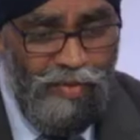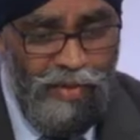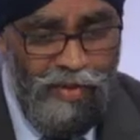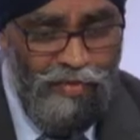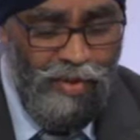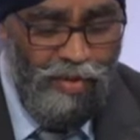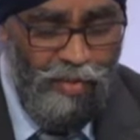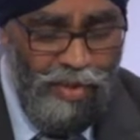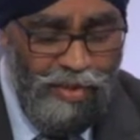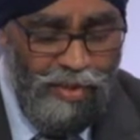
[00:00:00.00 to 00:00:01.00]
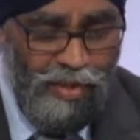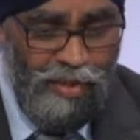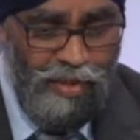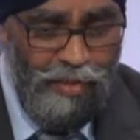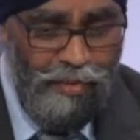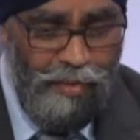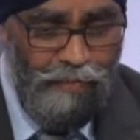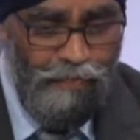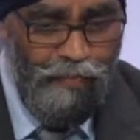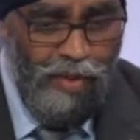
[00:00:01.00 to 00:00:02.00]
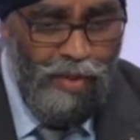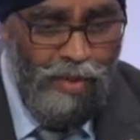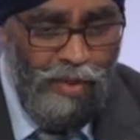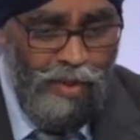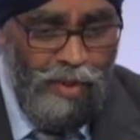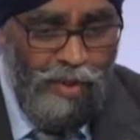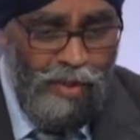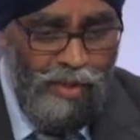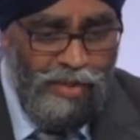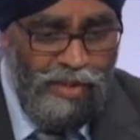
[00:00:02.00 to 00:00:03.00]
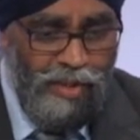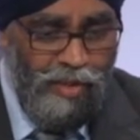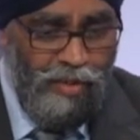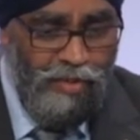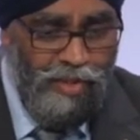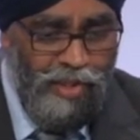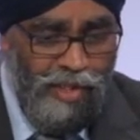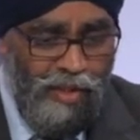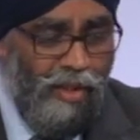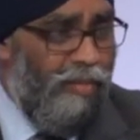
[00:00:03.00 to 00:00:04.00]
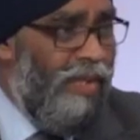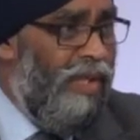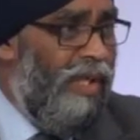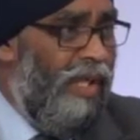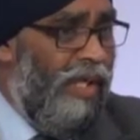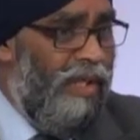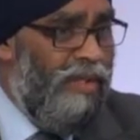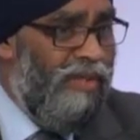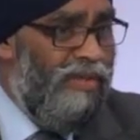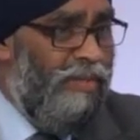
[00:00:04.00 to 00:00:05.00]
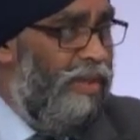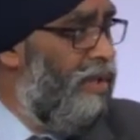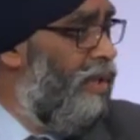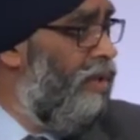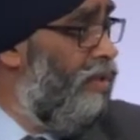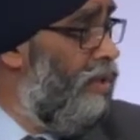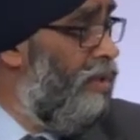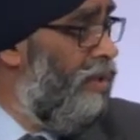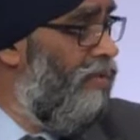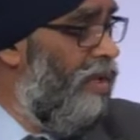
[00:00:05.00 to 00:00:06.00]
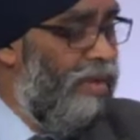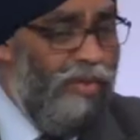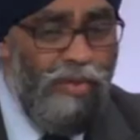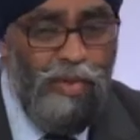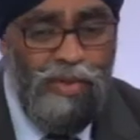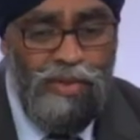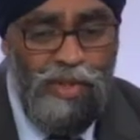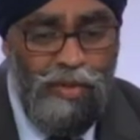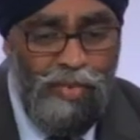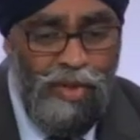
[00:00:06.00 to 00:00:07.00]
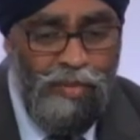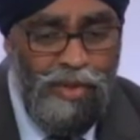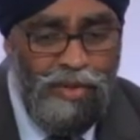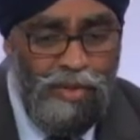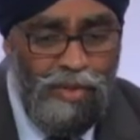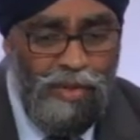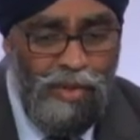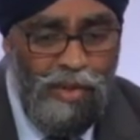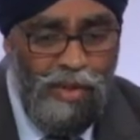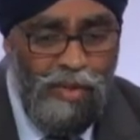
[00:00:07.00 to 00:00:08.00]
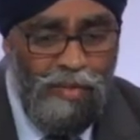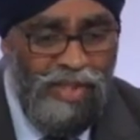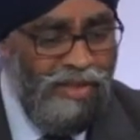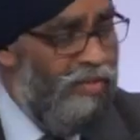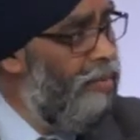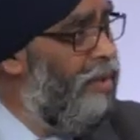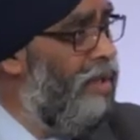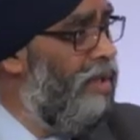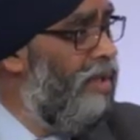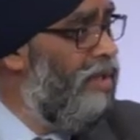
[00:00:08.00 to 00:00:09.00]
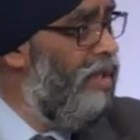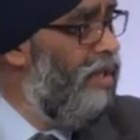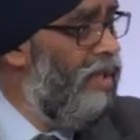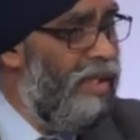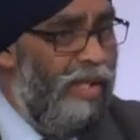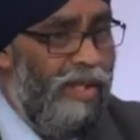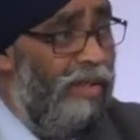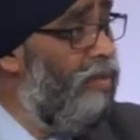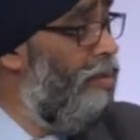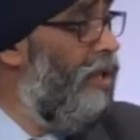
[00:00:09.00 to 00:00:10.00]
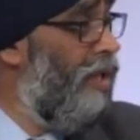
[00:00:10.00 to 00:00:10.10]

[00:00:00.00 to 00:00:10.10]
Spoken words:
thank you for the question. I think, as the saying goes, you cannot be an island of stability in an ocean of turmoil. And our prime minister has repeatedly stated that Canada will be